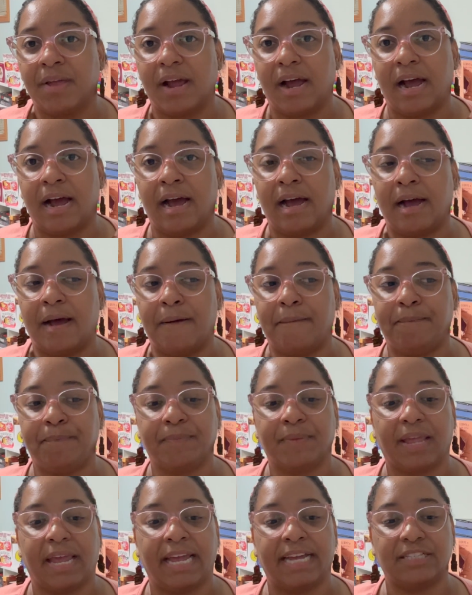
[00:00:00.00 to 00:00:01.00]

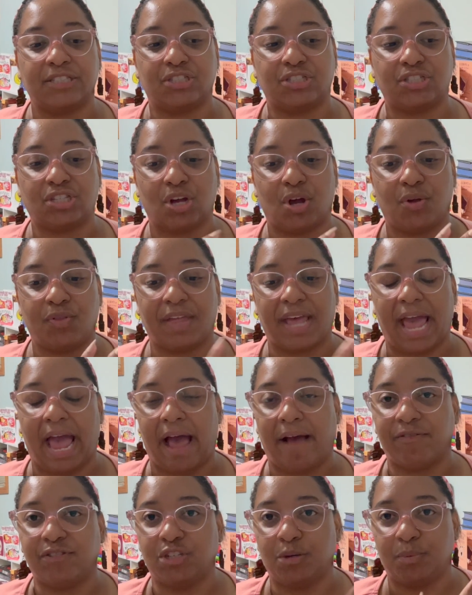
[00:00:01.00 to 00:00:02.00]
and so they
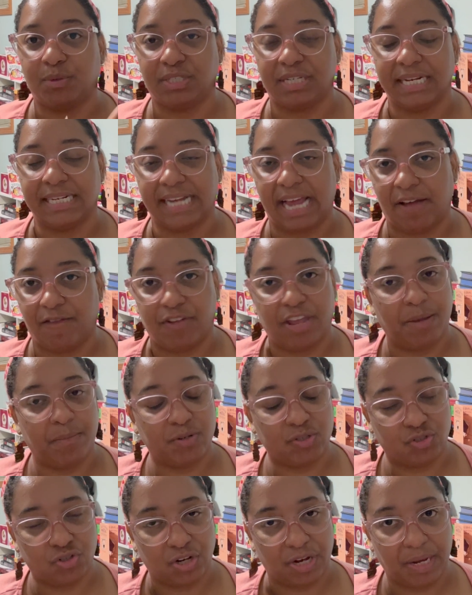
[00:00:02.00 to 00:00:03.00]
have to pretend to have
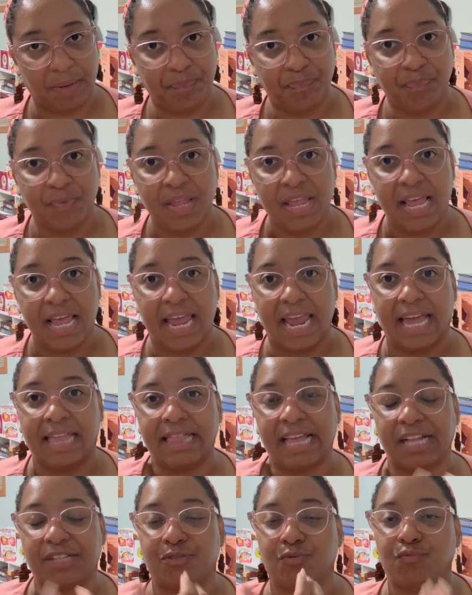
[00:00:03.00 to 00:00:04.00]
chemistry, and
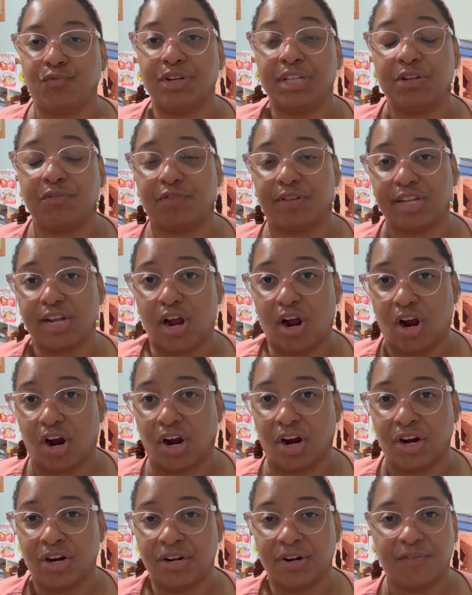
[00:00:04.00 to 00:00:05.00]
that's really, really
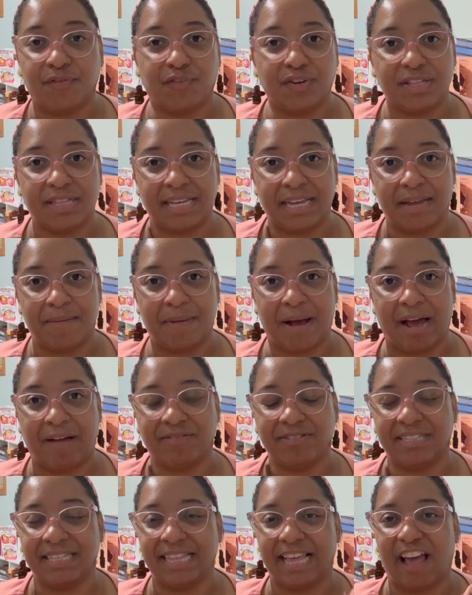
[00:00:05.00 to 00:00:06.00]
hard for them.
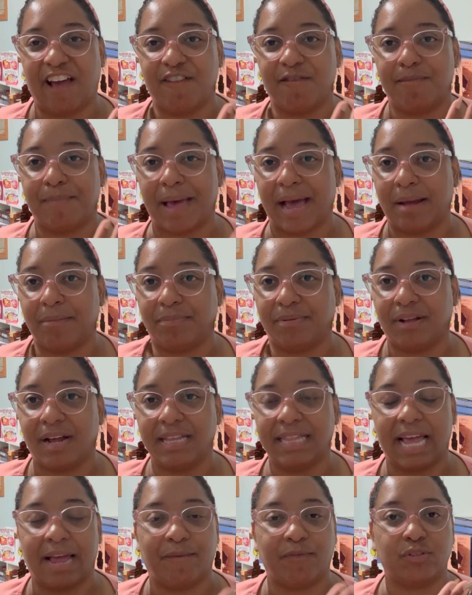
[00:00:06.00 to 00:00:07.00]
Obviously, they have bad blood.
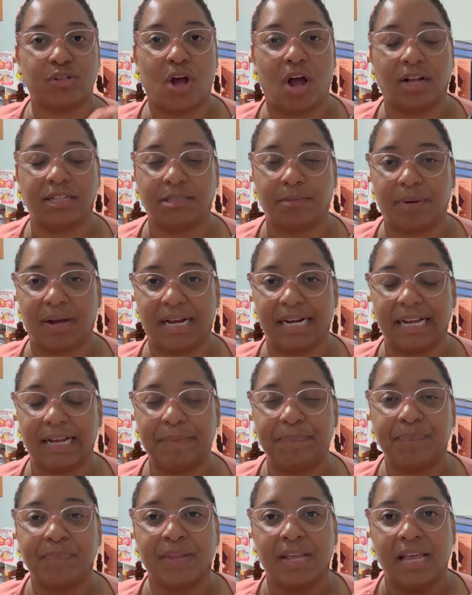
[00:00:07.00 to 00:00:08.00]
They haven't talked about
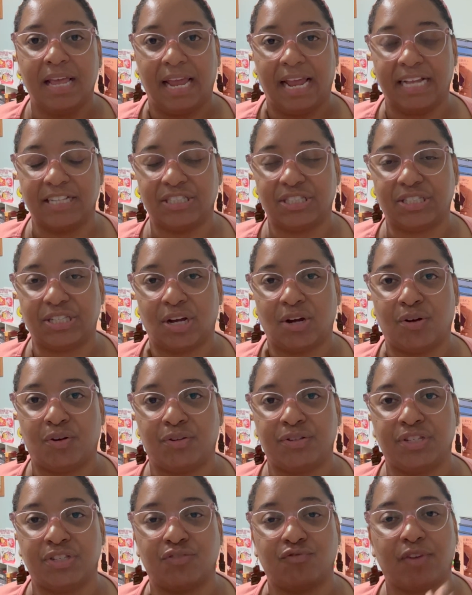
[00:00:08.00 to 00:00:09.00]
it, and so
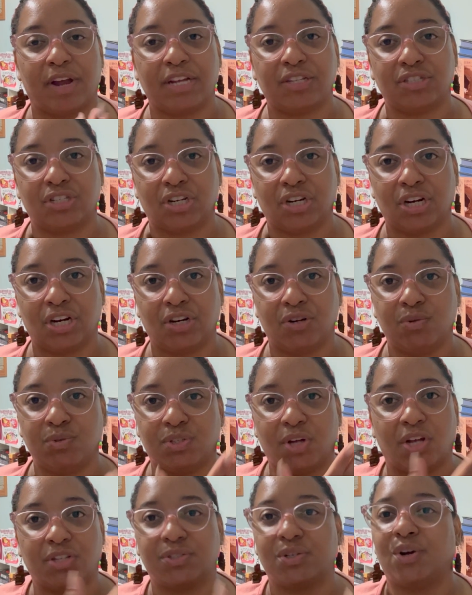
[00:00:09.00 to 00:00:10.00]
the director, who's
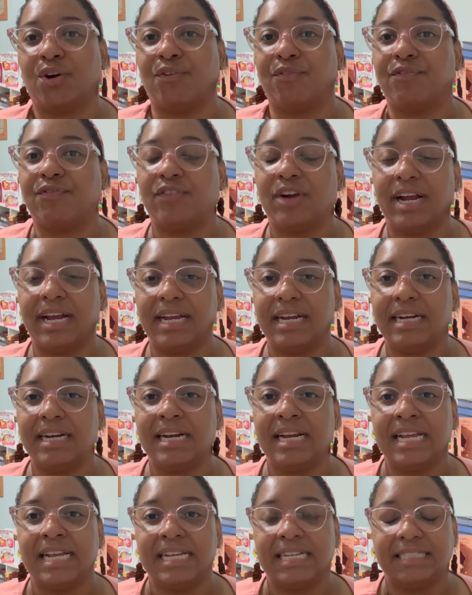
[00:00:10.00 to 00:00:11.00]
also her friend,
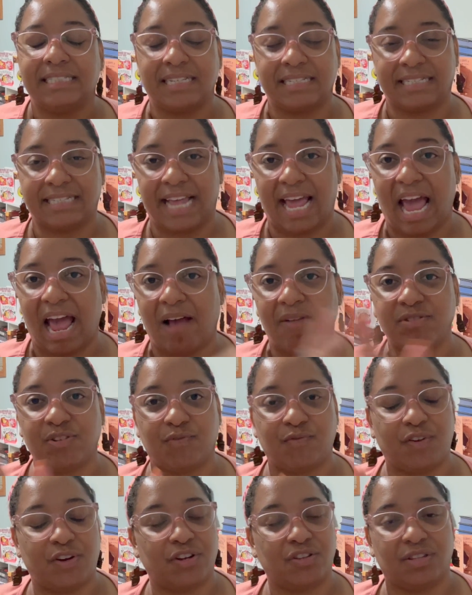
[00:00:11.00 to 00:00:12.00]
says they have to
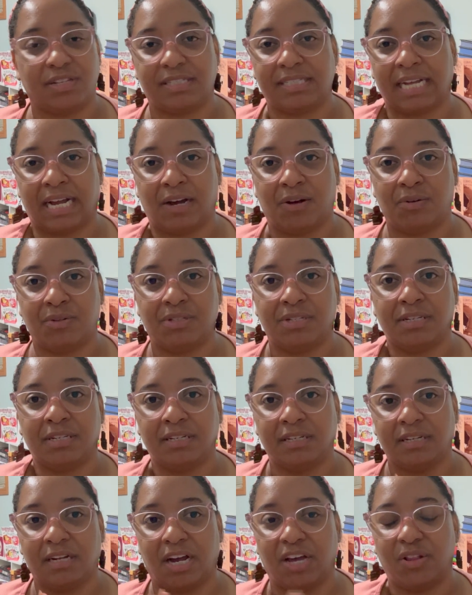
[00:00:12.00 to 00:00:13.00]
figure this out,
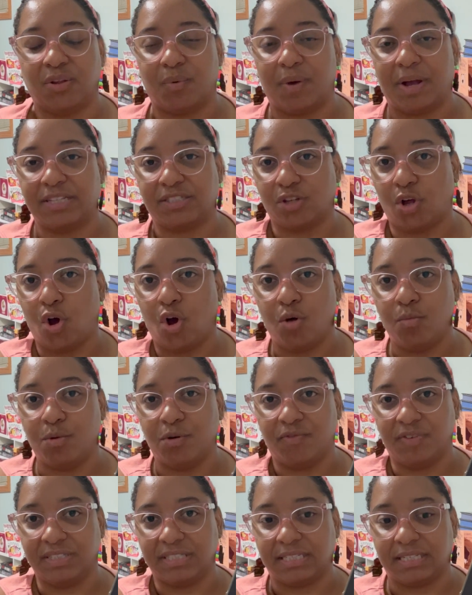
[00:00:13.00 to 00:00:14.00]
otherwise the whole
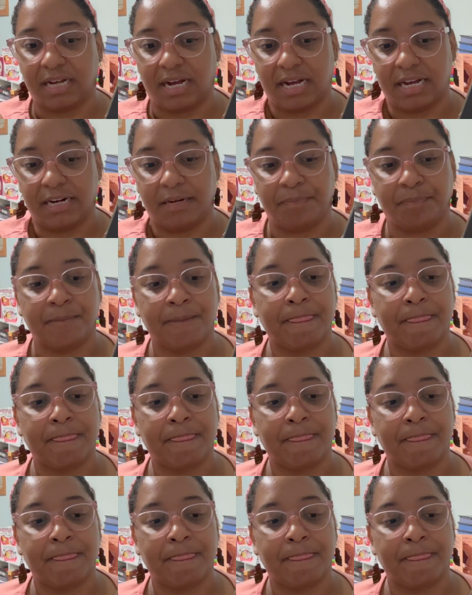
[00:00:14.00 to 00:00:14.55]
movie's done.